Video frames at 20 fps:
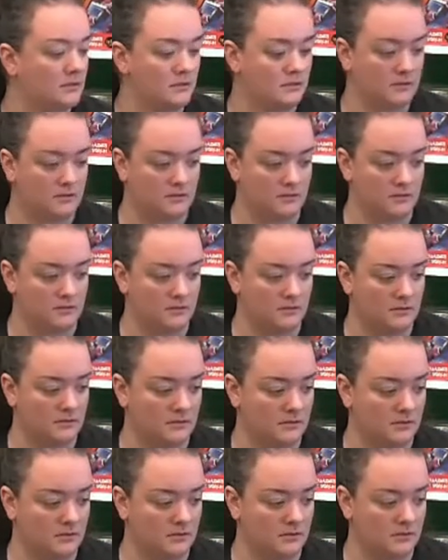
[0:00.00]

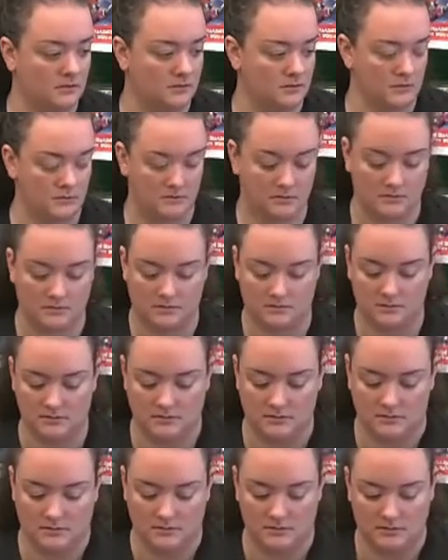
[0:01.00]

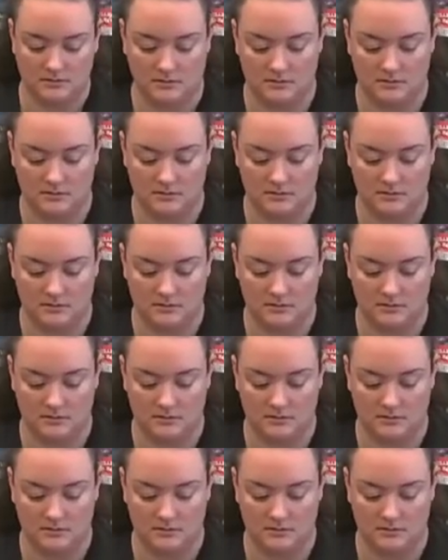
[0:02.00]
The person shown says nothing.